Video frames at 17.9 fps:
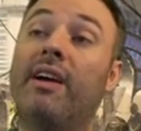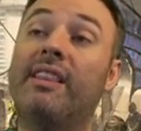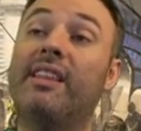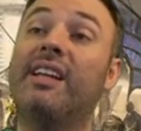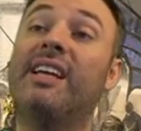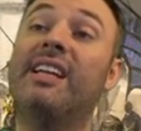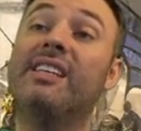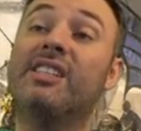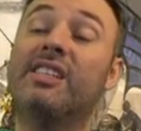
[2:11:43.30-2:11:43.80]
The
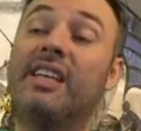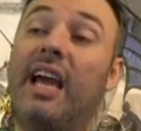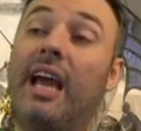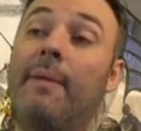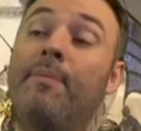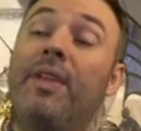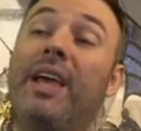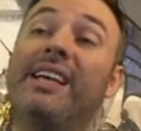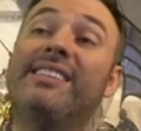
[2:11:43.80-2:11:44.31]
fact that it can
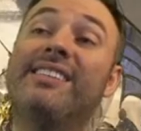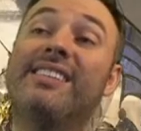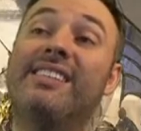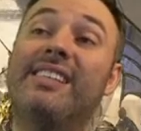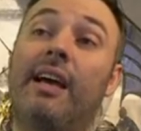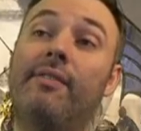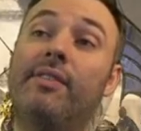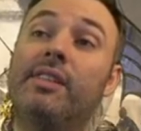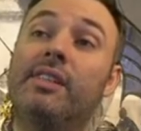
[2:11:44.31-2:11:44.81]
escape is
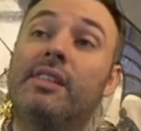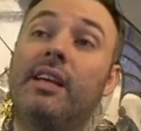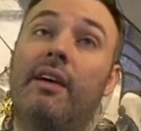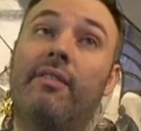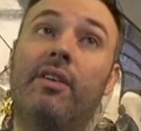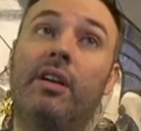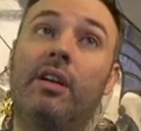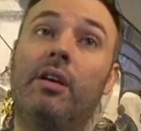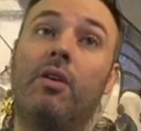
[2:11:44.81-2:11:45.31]
a seven
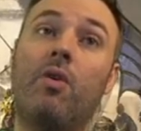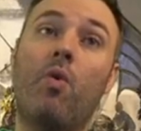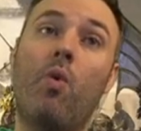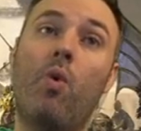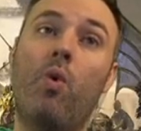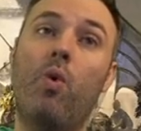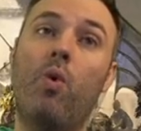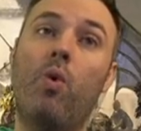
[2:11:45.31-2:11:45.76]
seven.